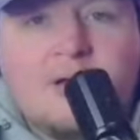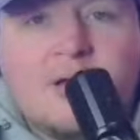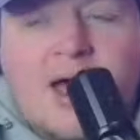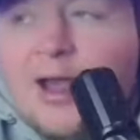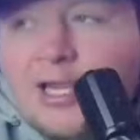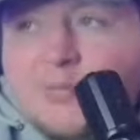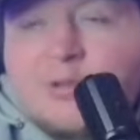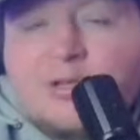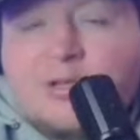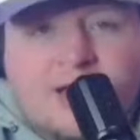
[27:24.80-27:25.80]

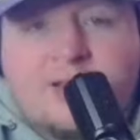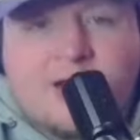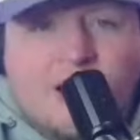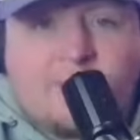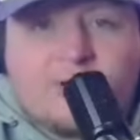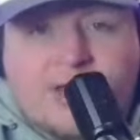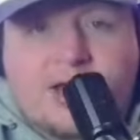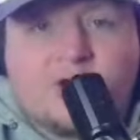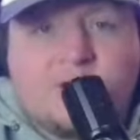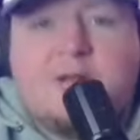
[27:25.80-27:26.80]
Heisman in the
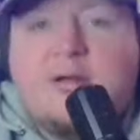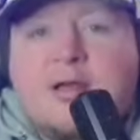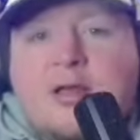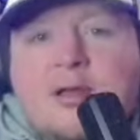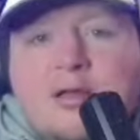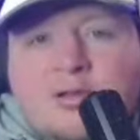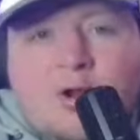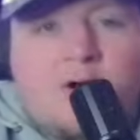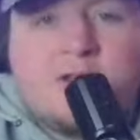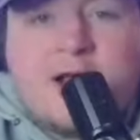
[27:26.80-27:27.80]
conversation
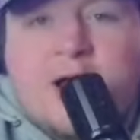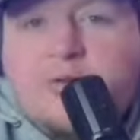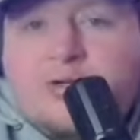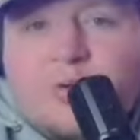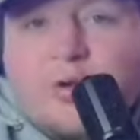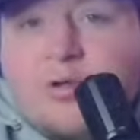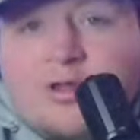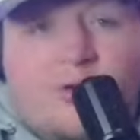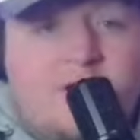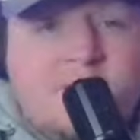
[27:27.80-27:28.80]
during a time which we were
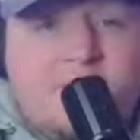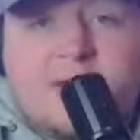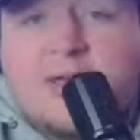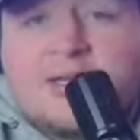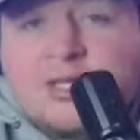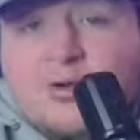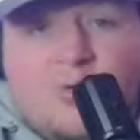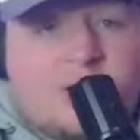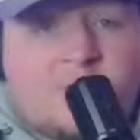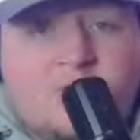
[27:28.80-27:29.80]
only in the Big East here
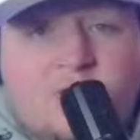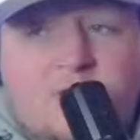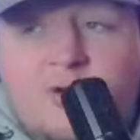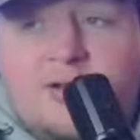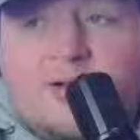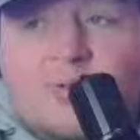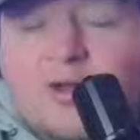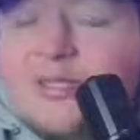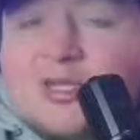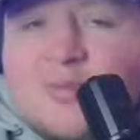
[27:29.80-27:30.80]
at West Virginia, when there
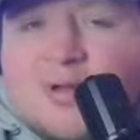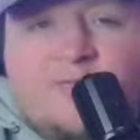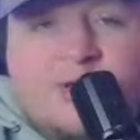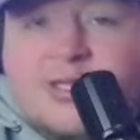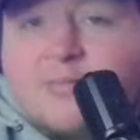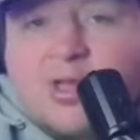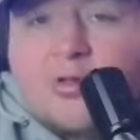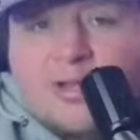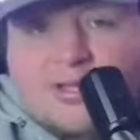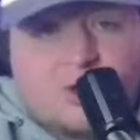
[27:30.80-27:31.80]
wasn't as much
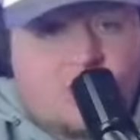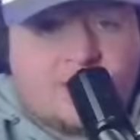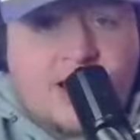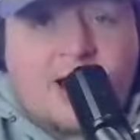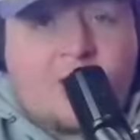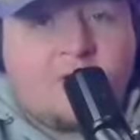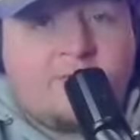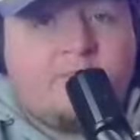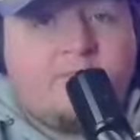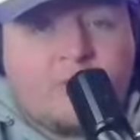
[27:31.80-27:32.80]
visibility as there is now in
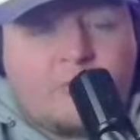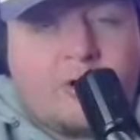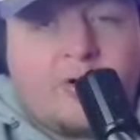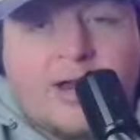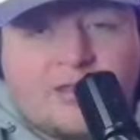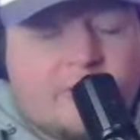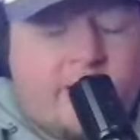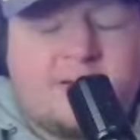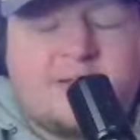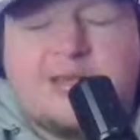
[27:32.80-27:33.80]
football
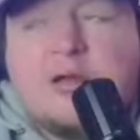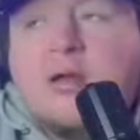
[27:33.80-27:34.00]
athletics."